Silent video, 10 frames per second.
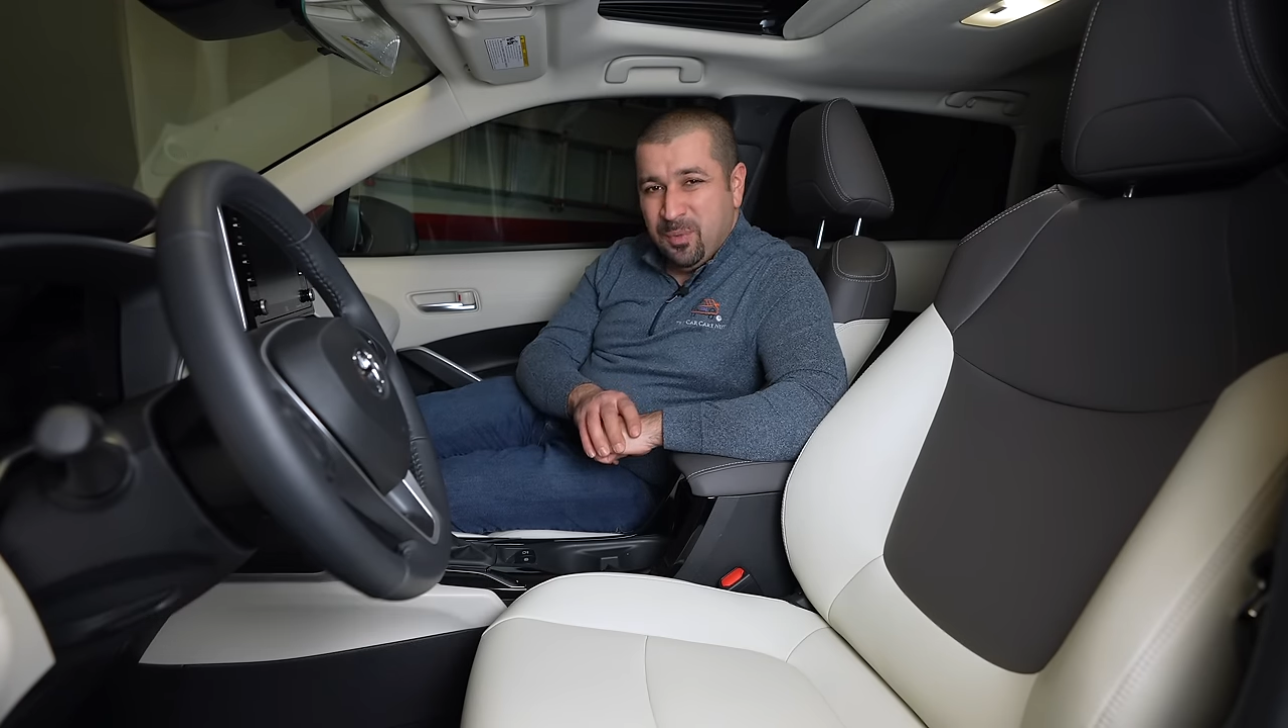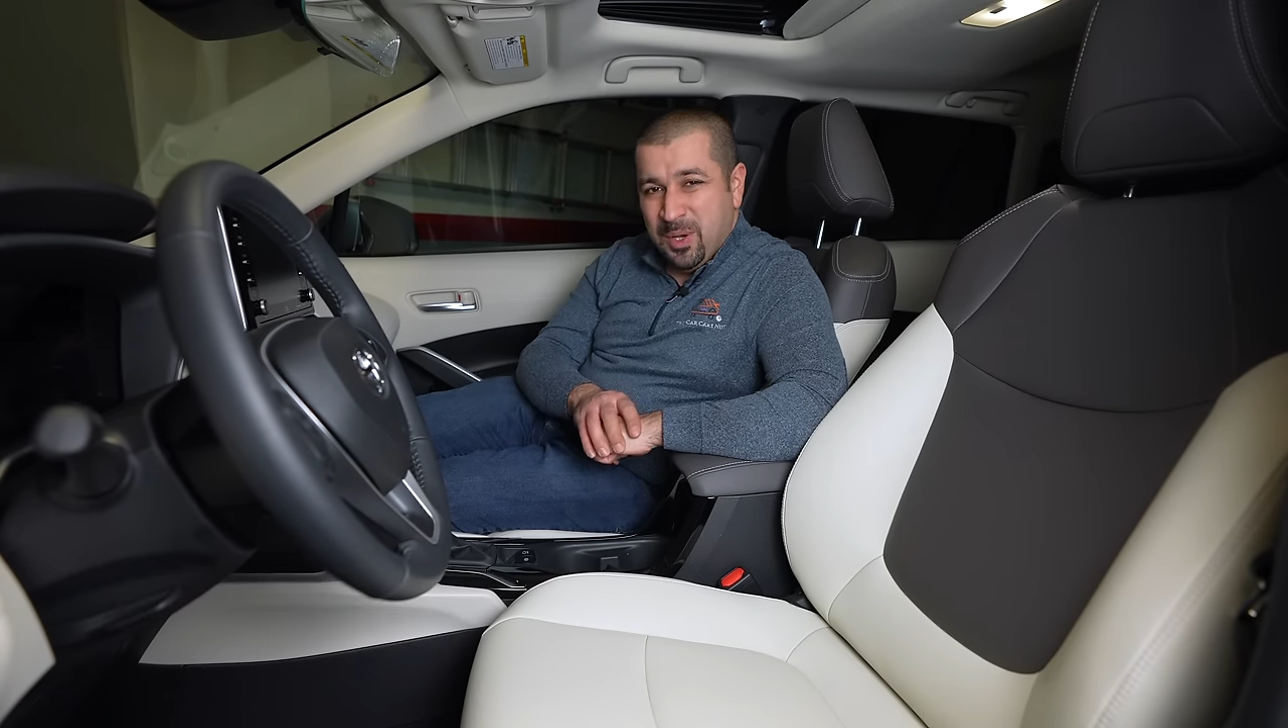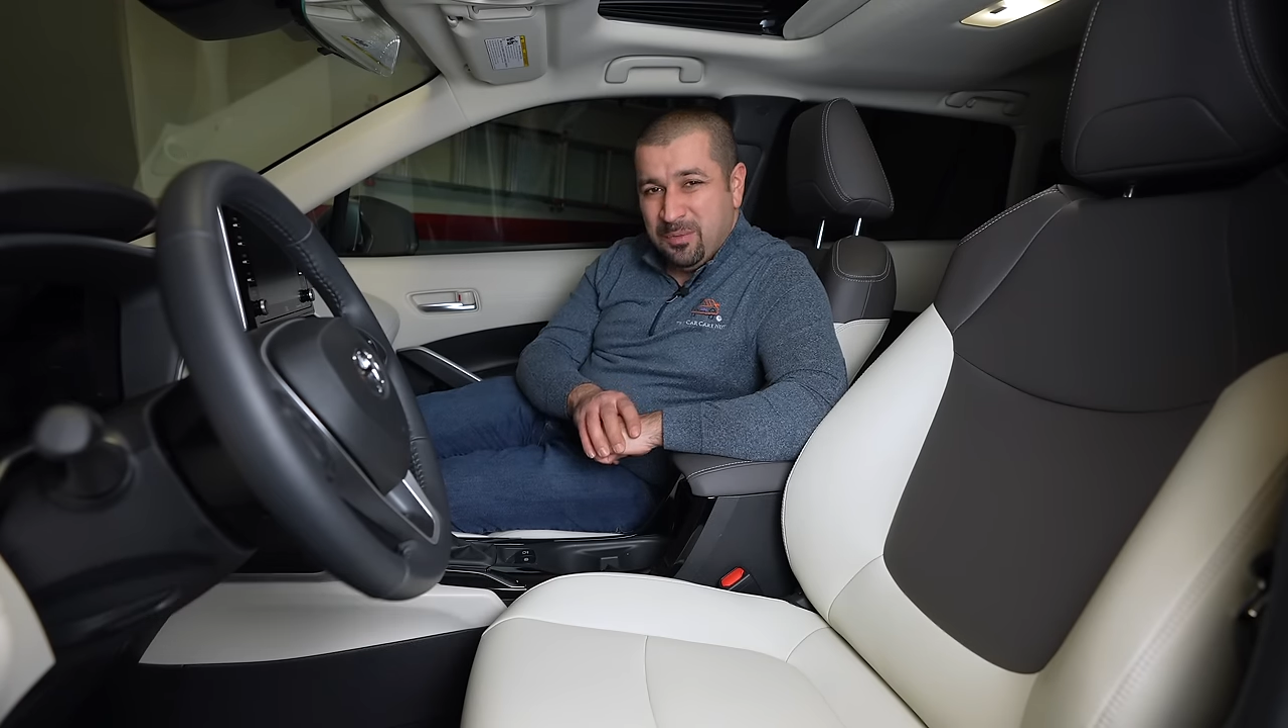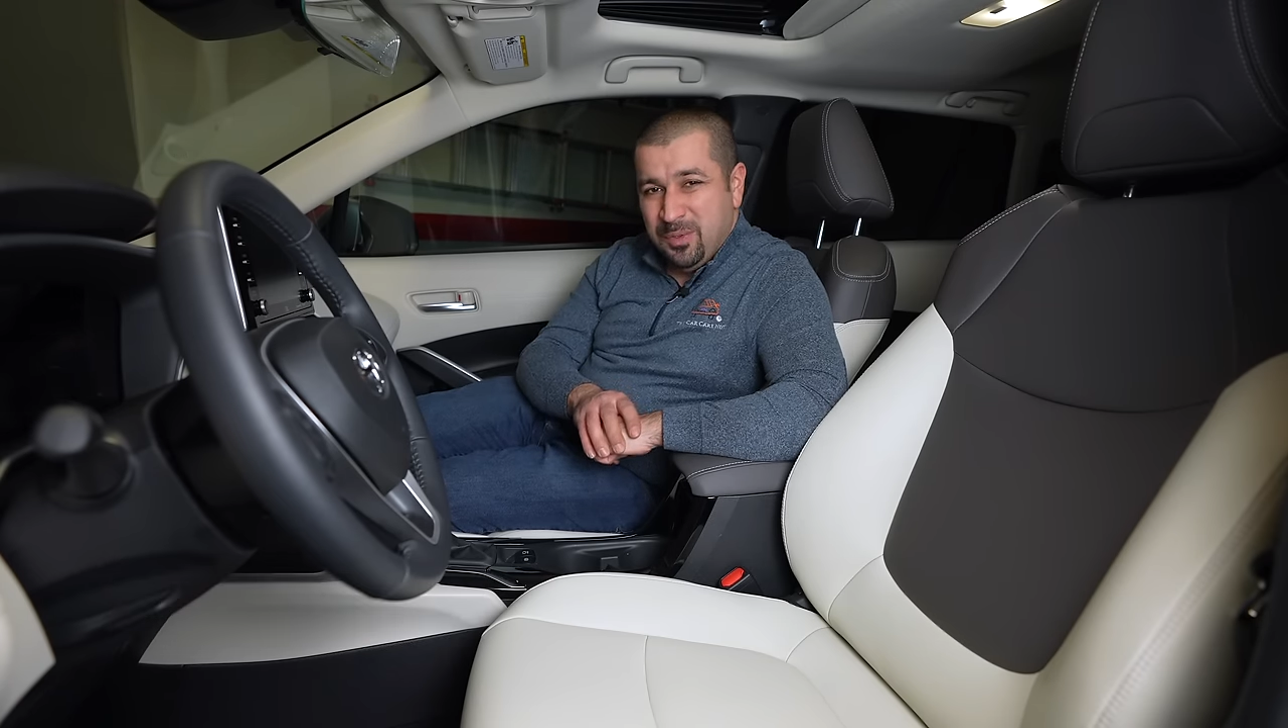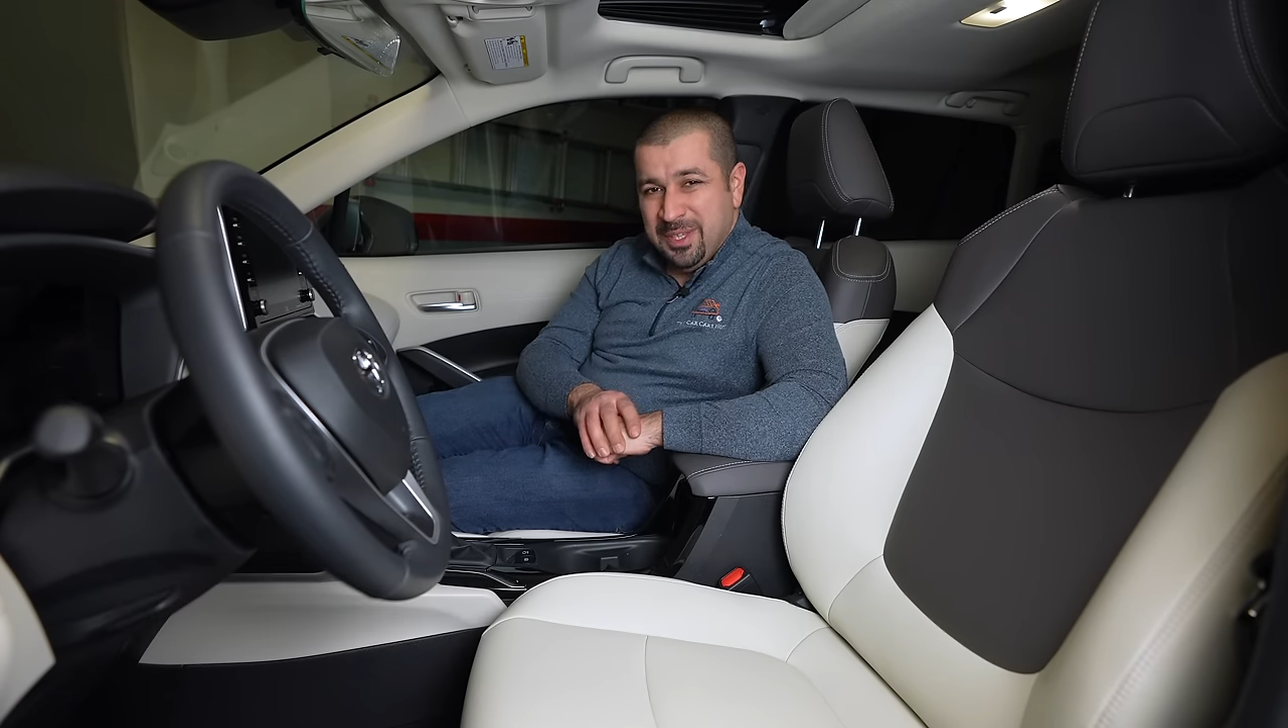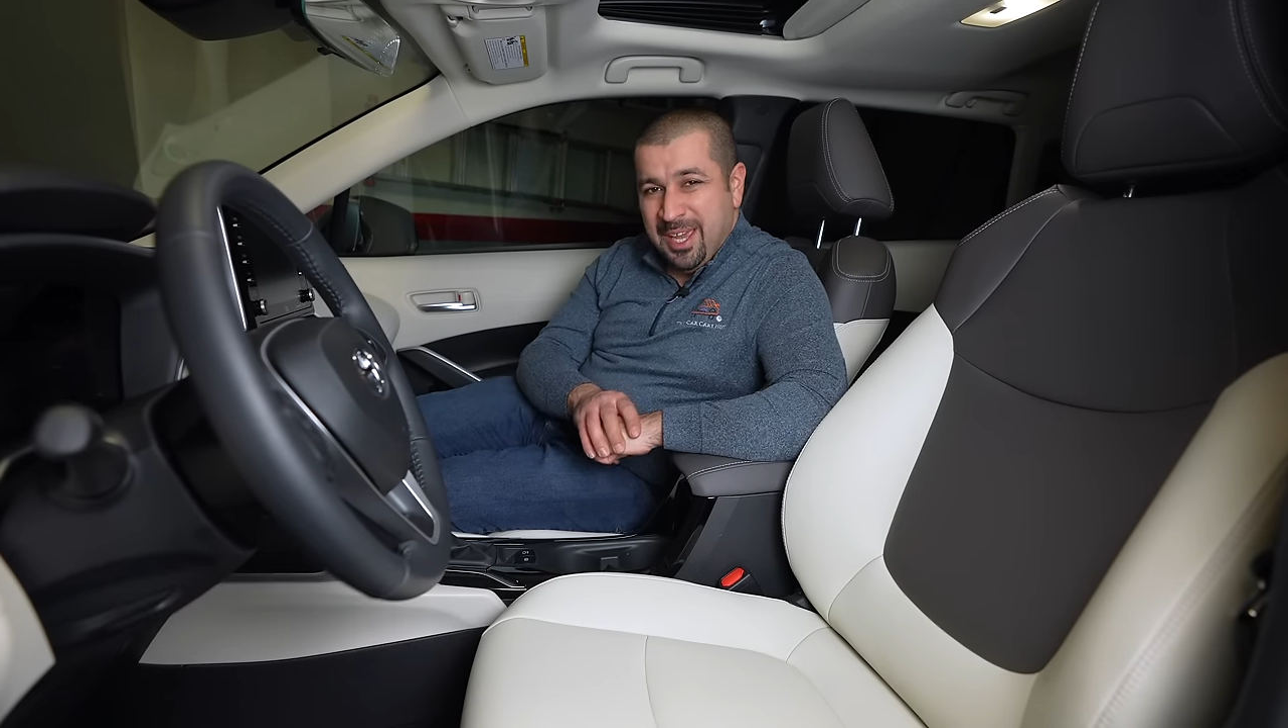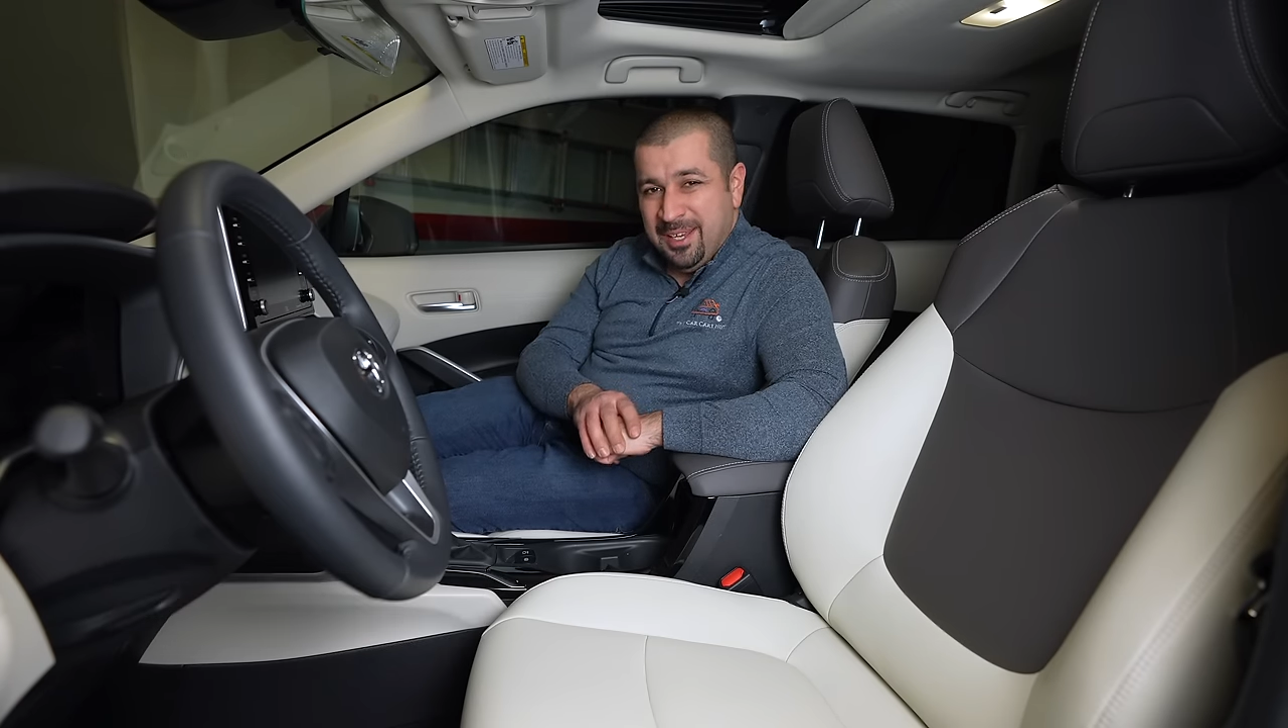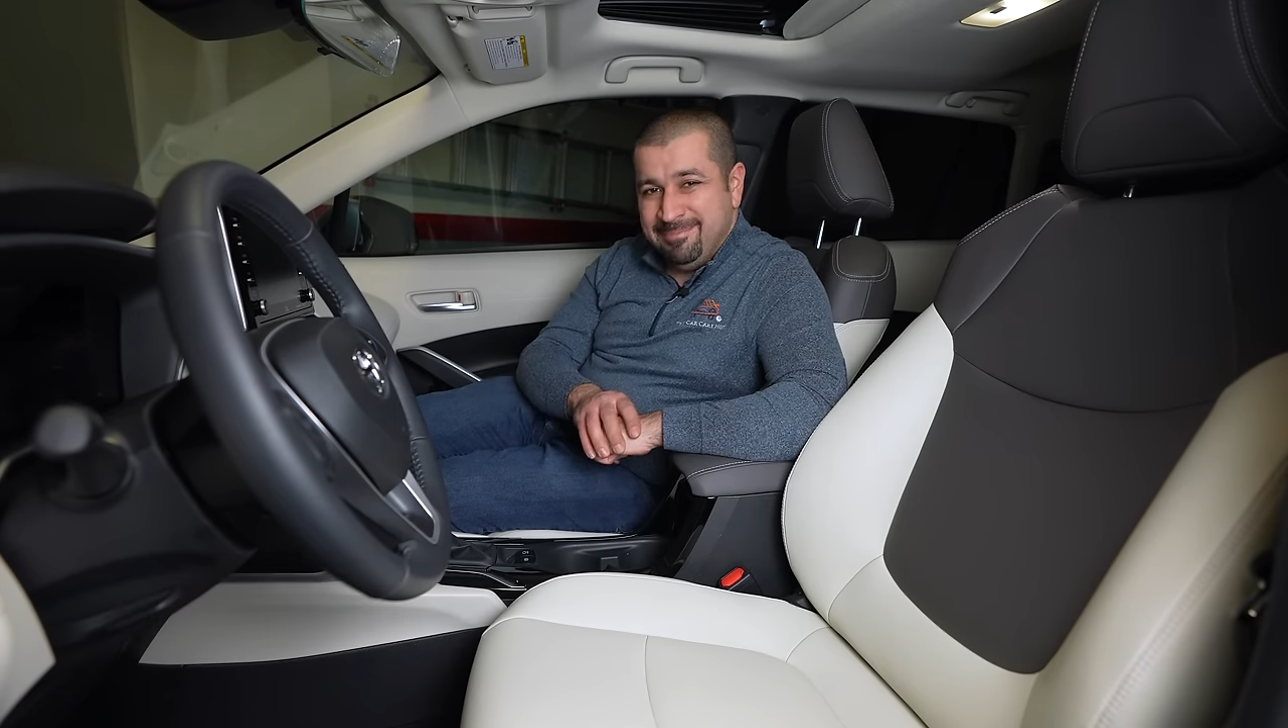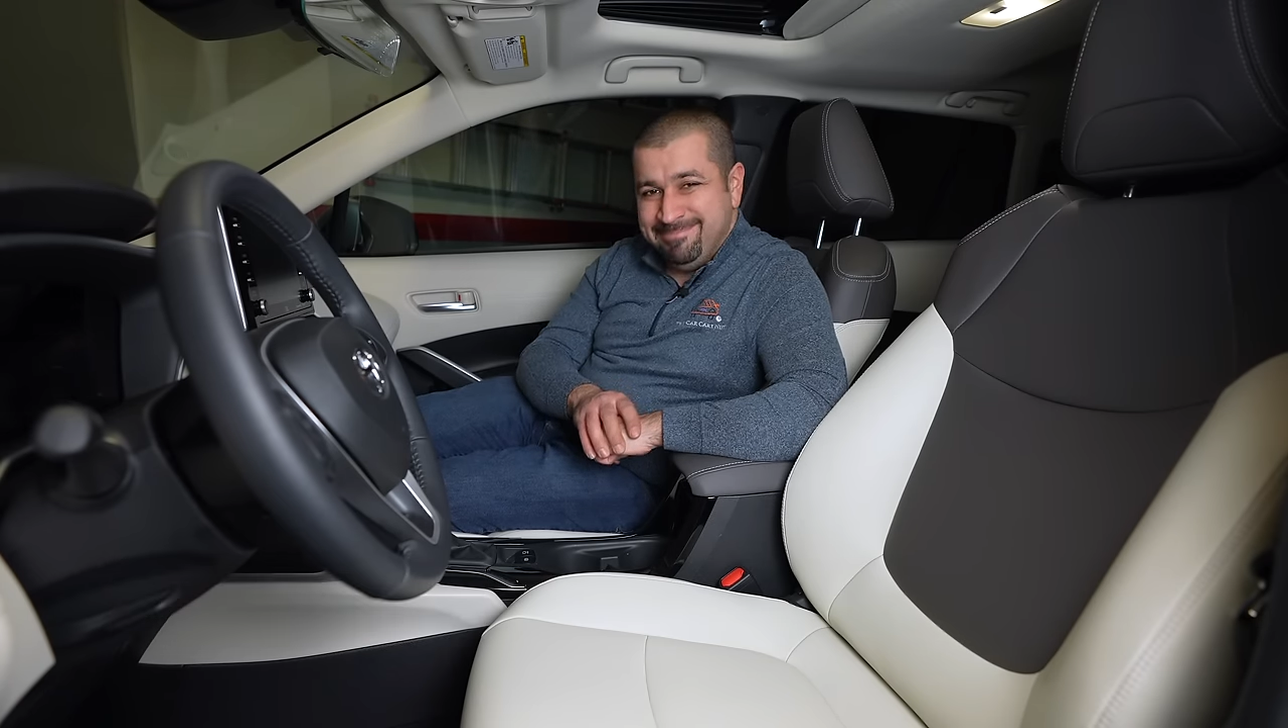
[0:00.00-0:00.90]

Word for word: a wonderful day.